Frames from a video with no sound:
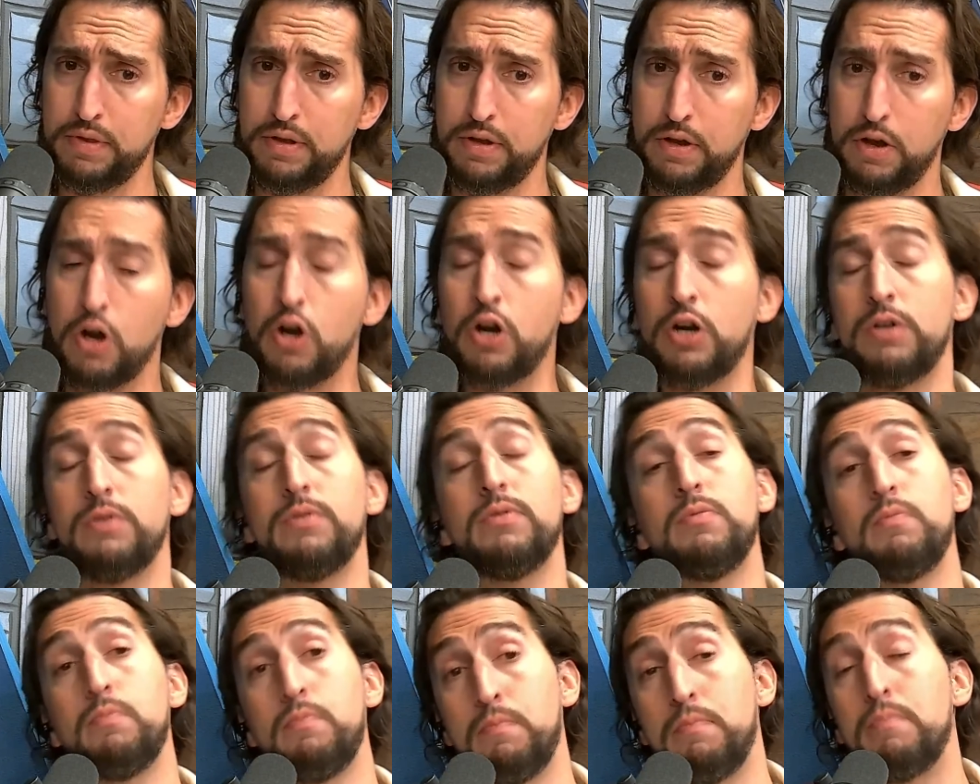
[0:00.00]
Or
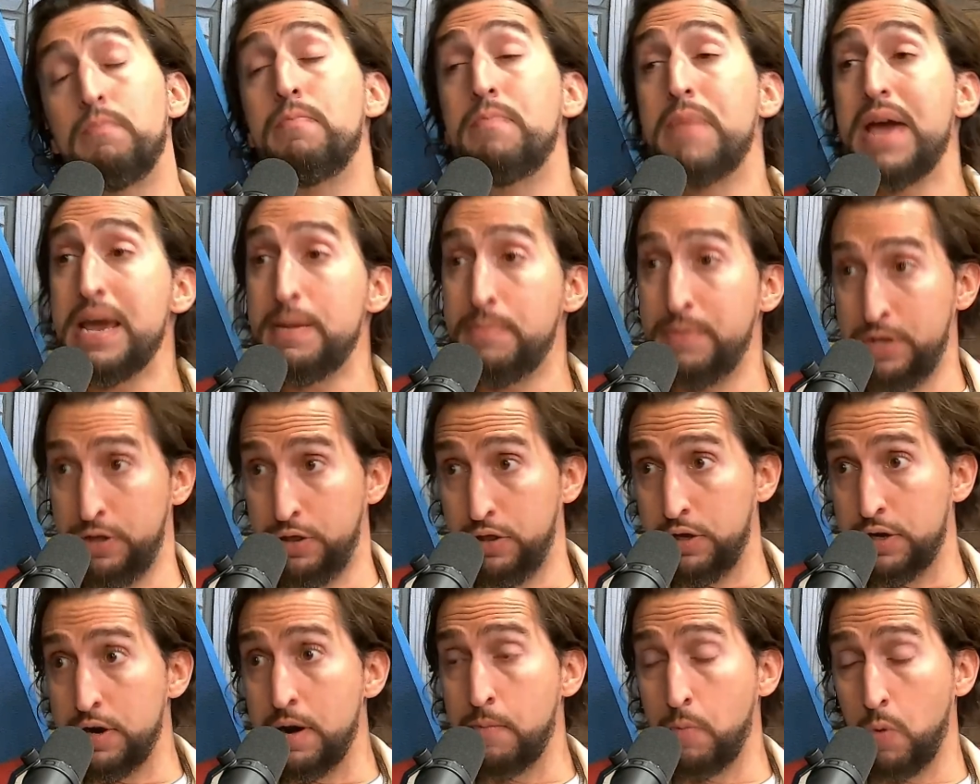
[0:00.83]
maybe
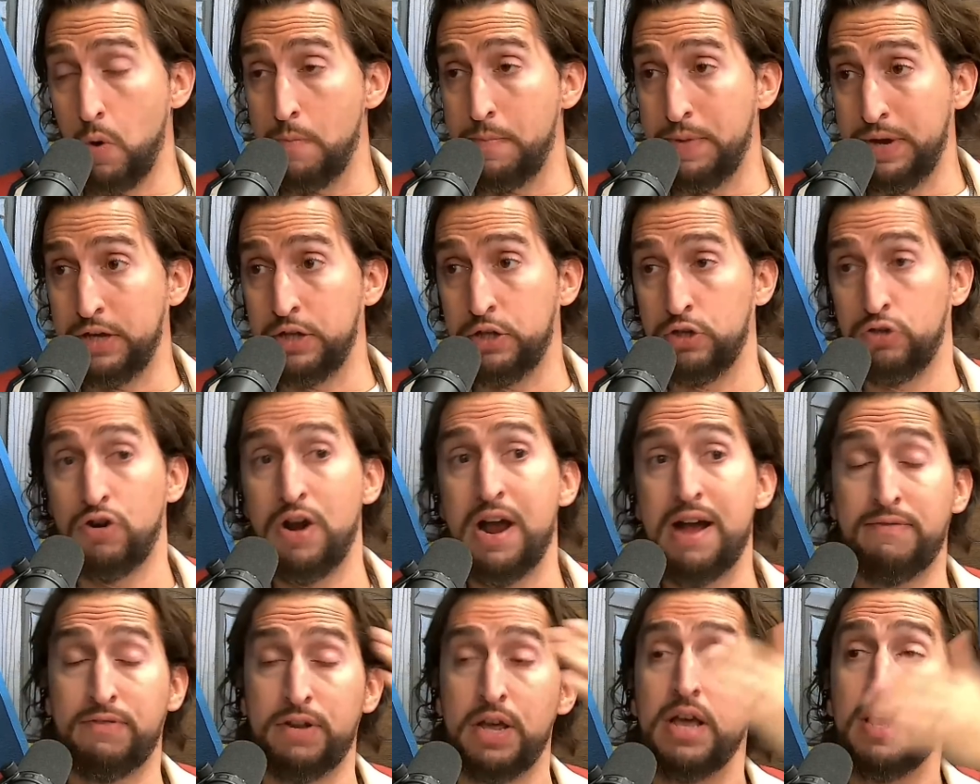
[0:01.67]
the number one pick of the
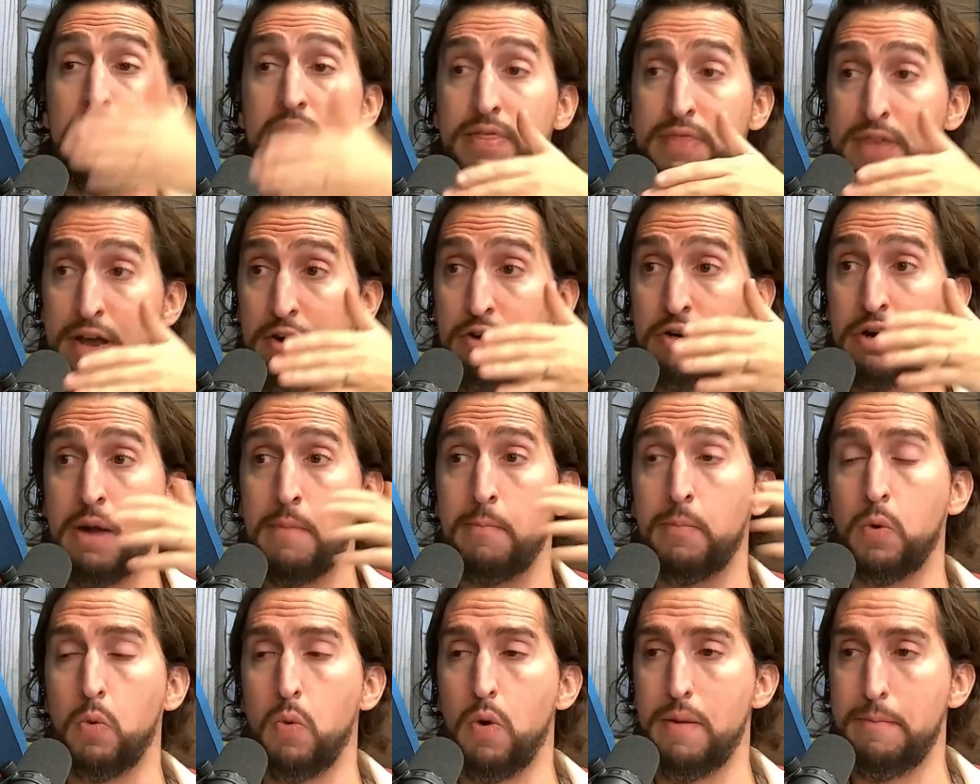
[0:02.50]
draft, their
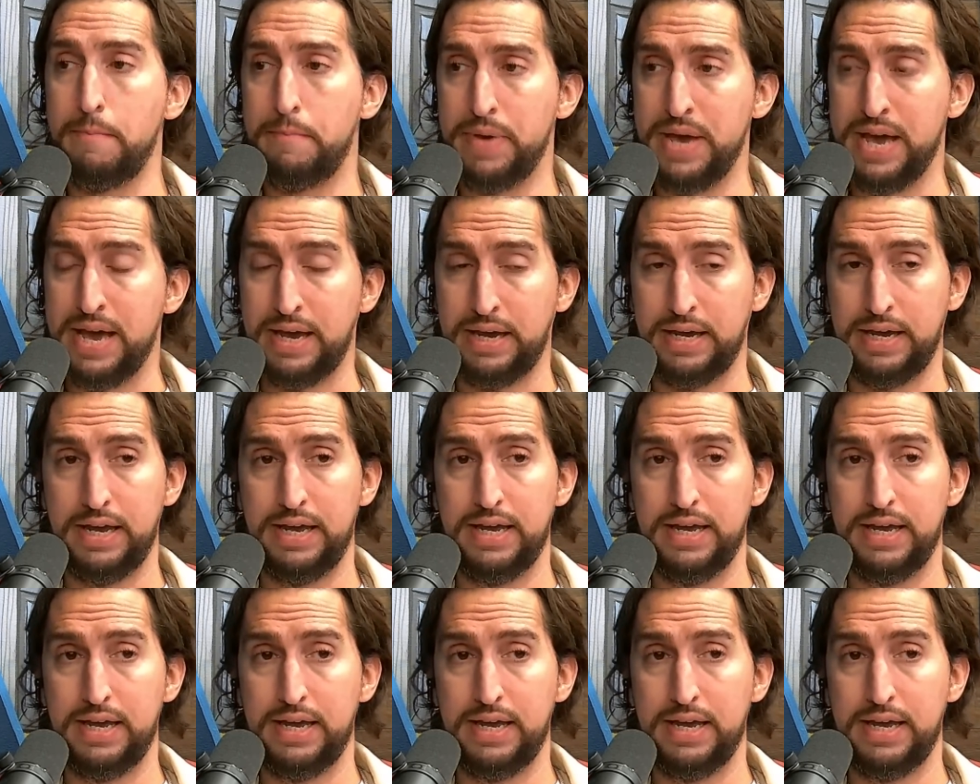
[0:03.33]
number one pick.